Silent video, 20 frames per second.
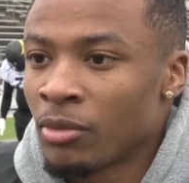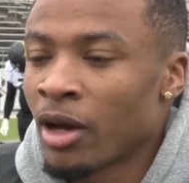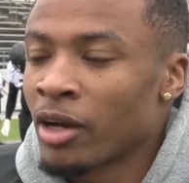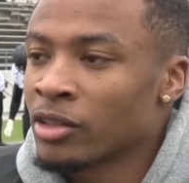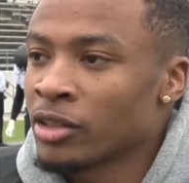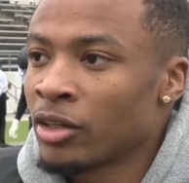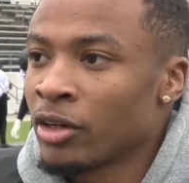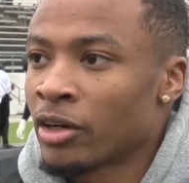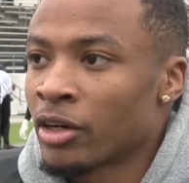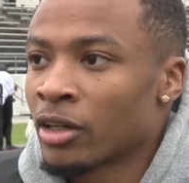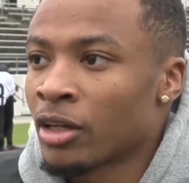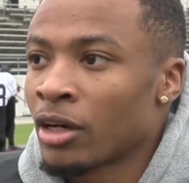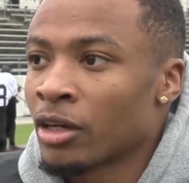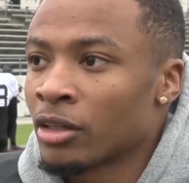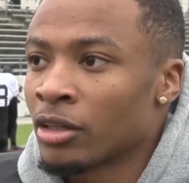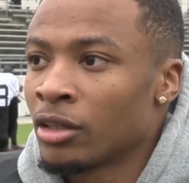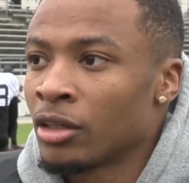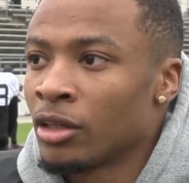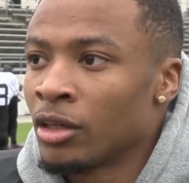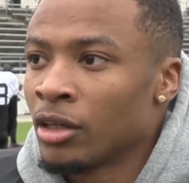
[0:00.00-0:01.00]
I actually heard a lot of
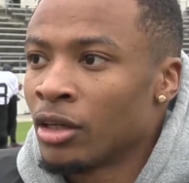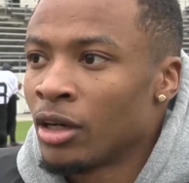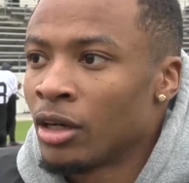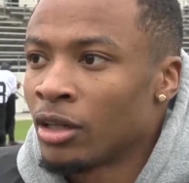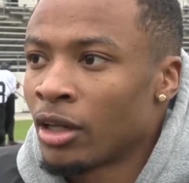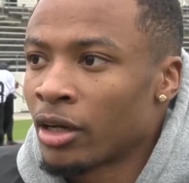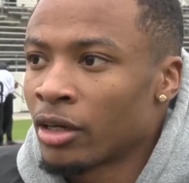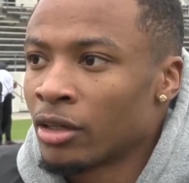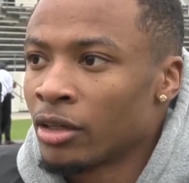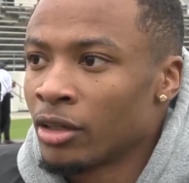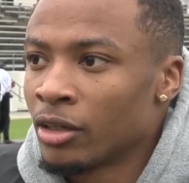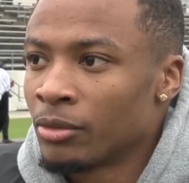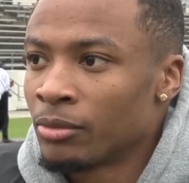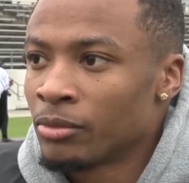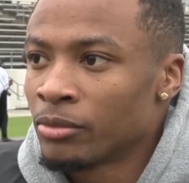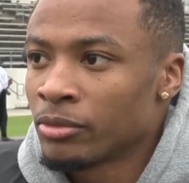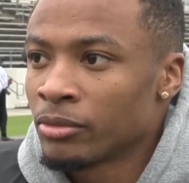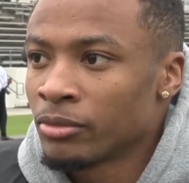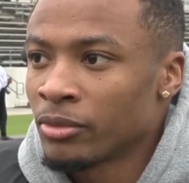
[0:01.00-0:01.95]
a lot of um,